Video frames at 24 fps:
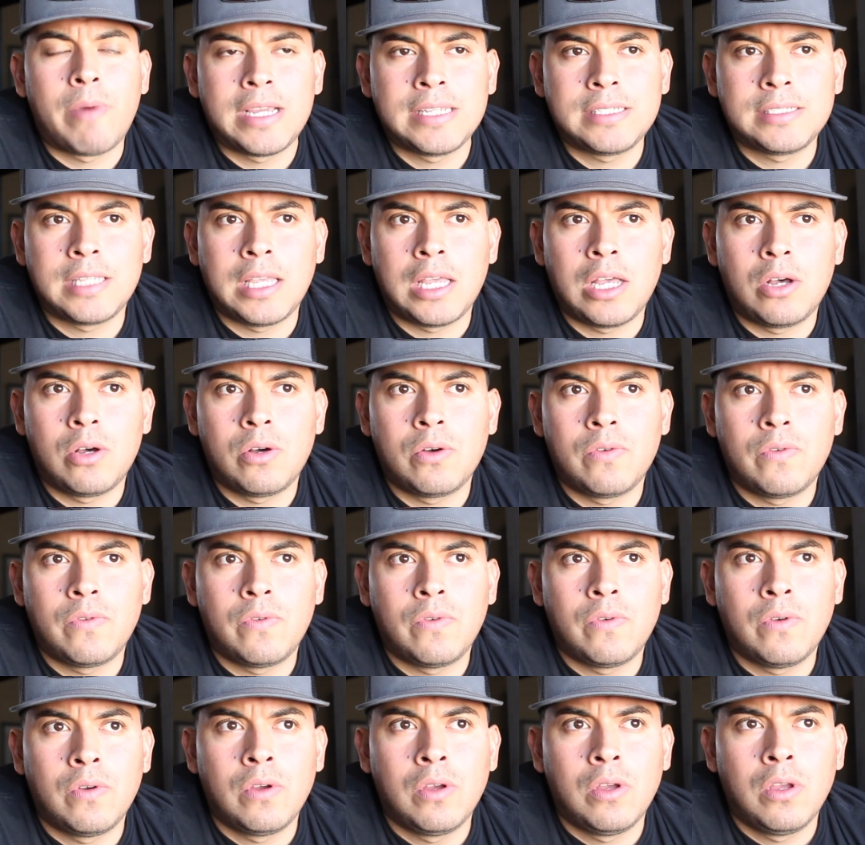
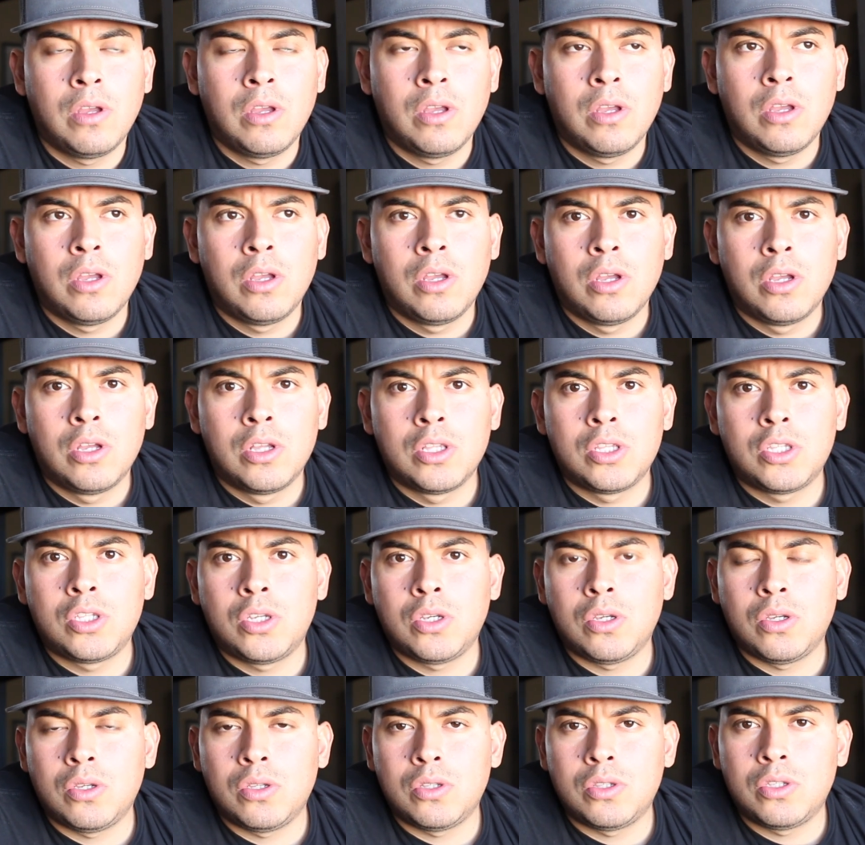myself
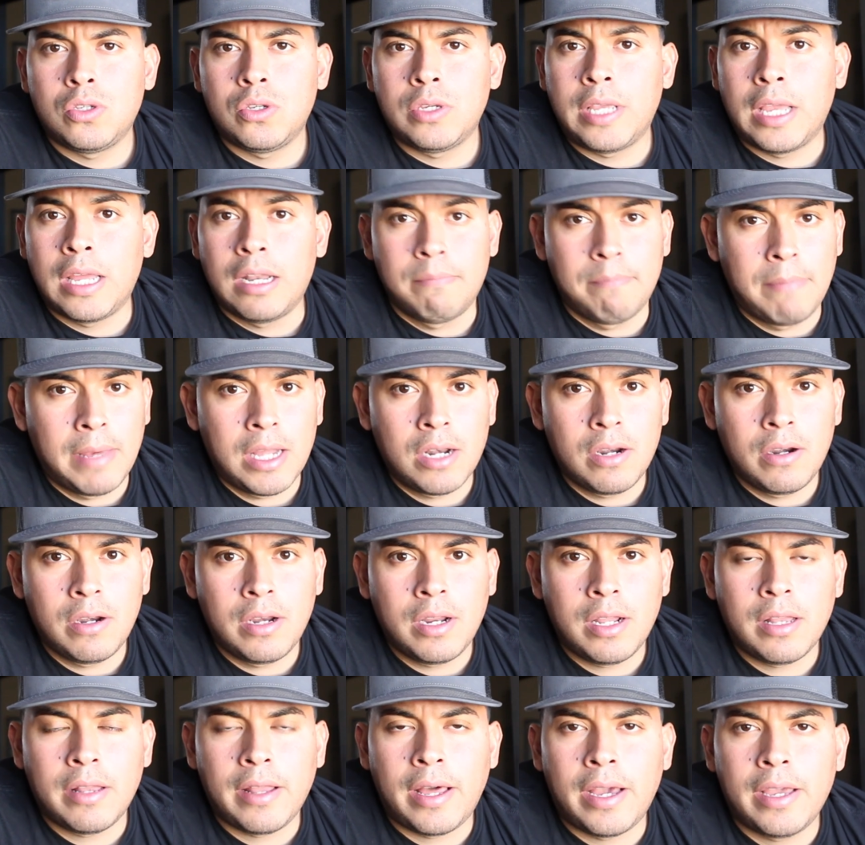to to get better
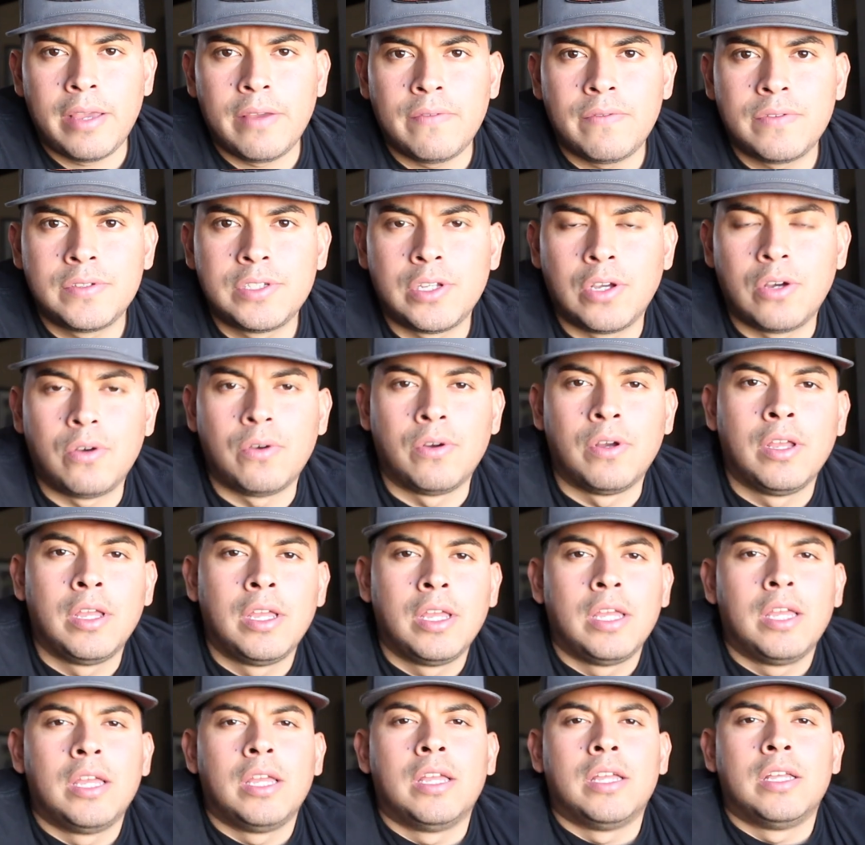in life. So
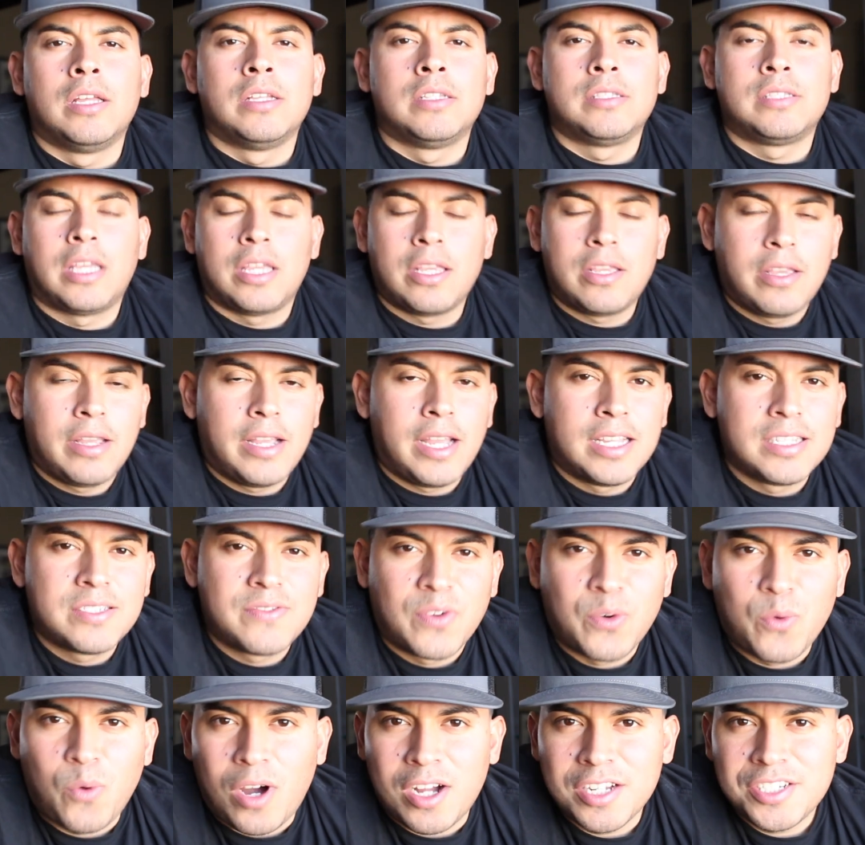thank you guys
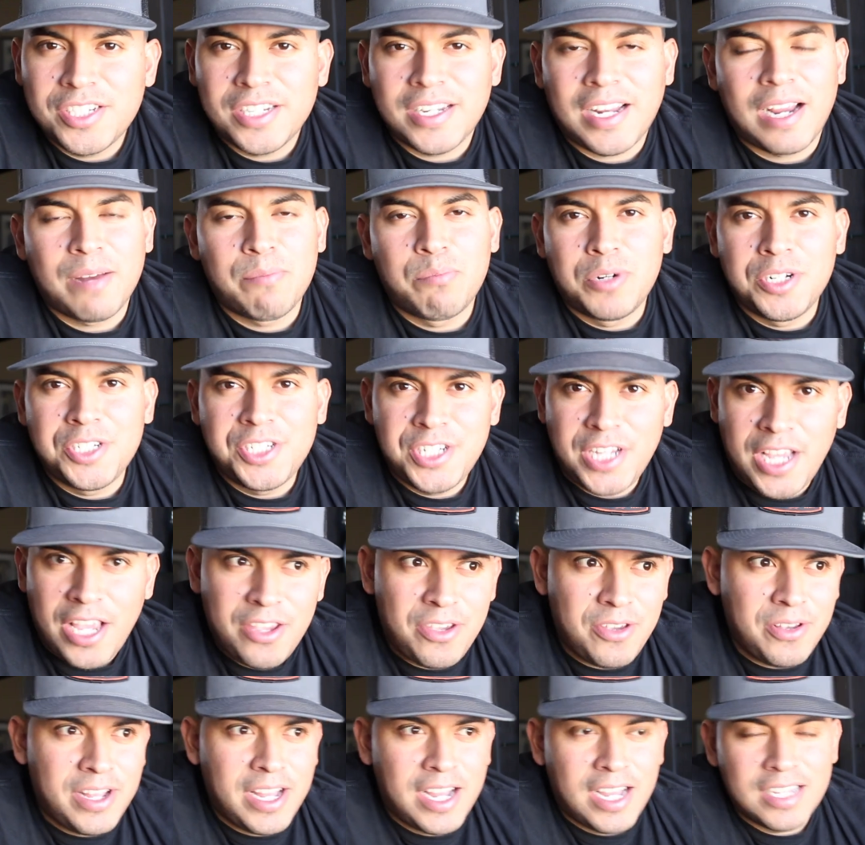for watching. I appreciate
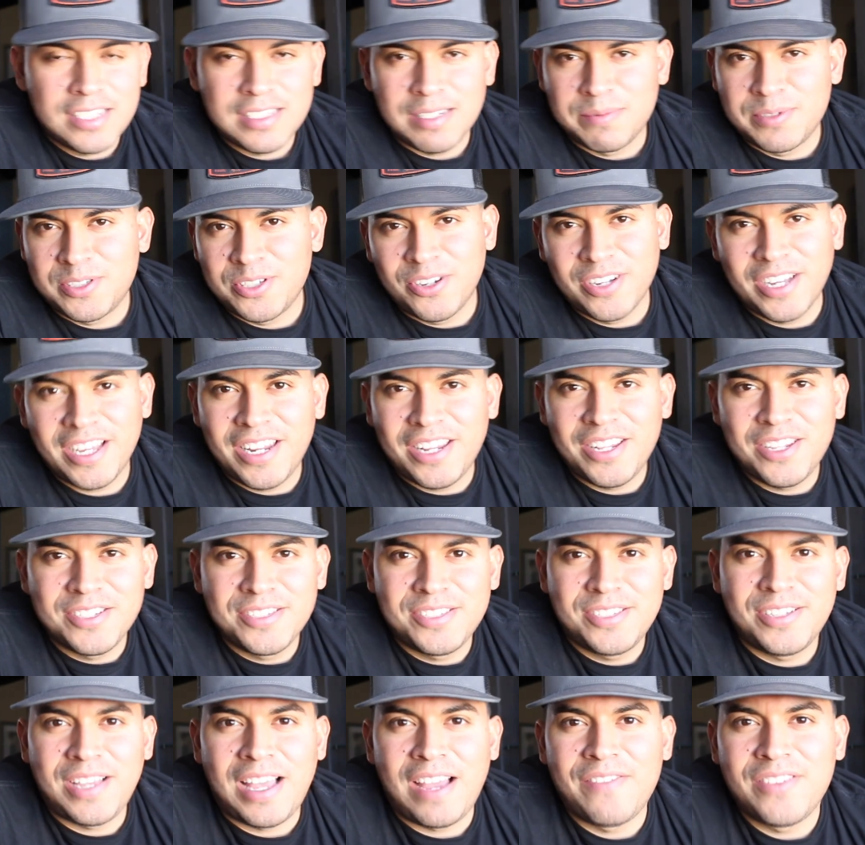you guys. I'm still getting
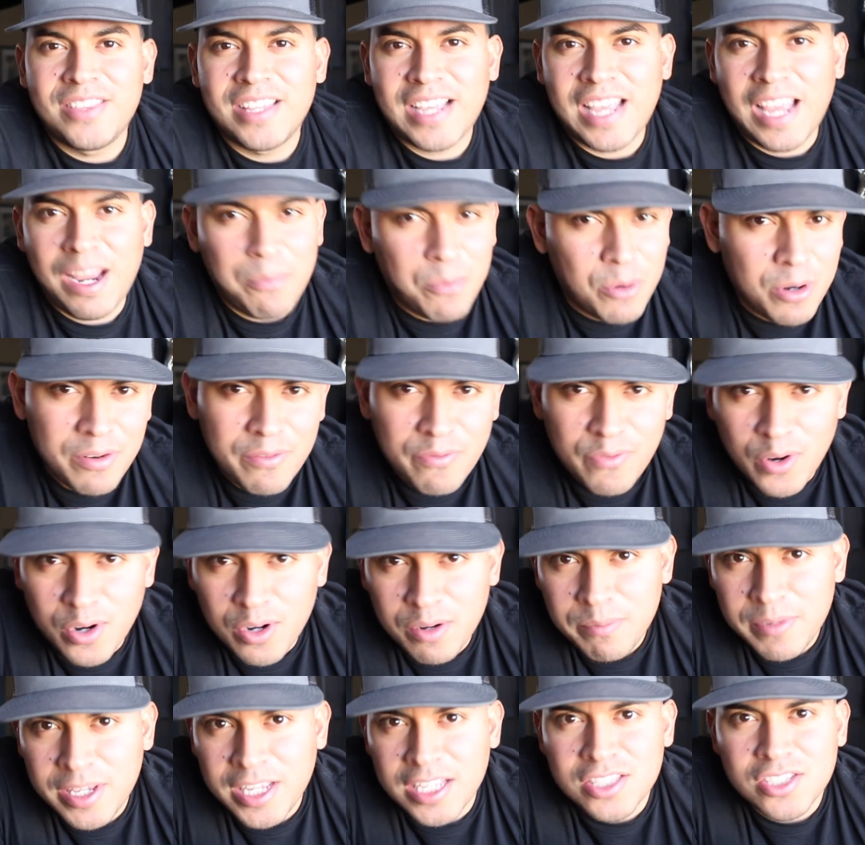used to having the camera in
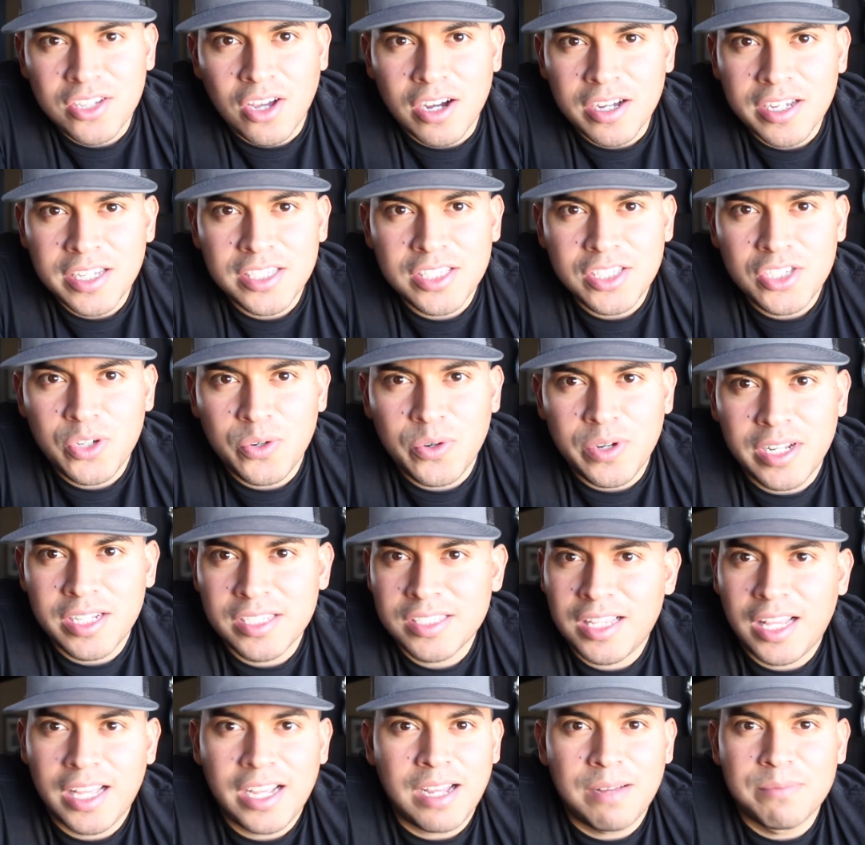front of me and talking to it.
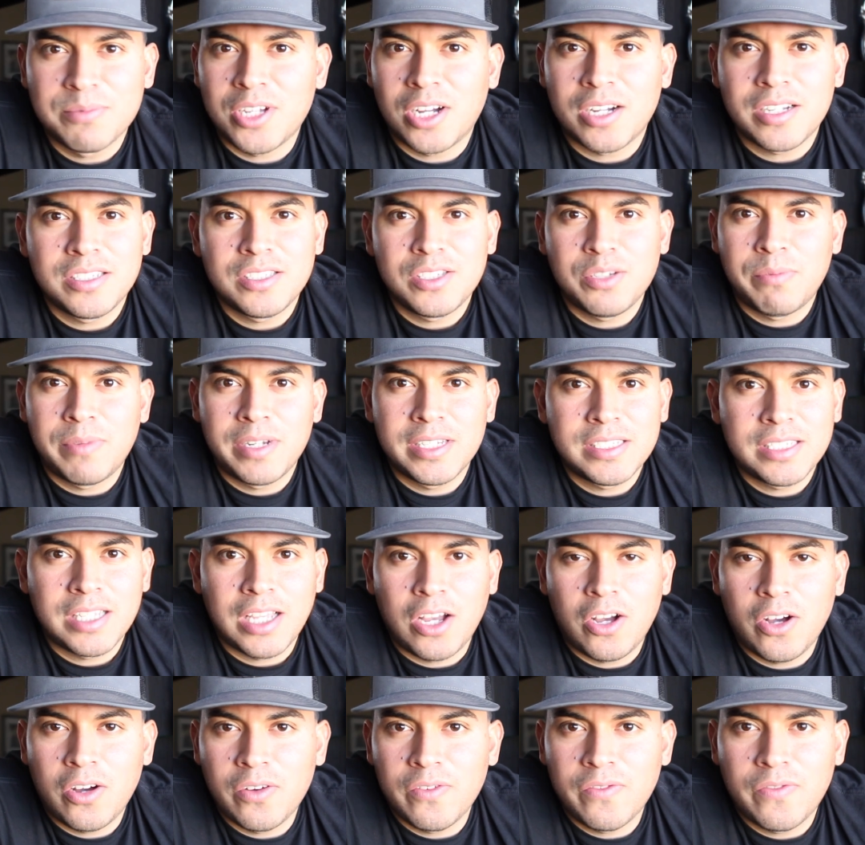It's like I'm talking to
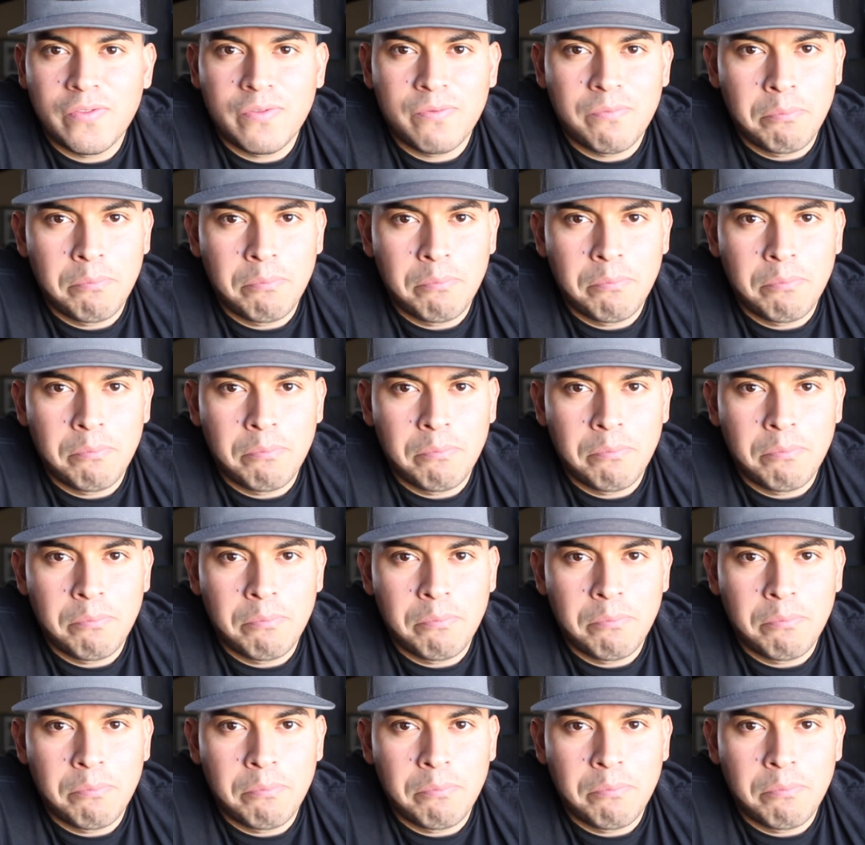myself.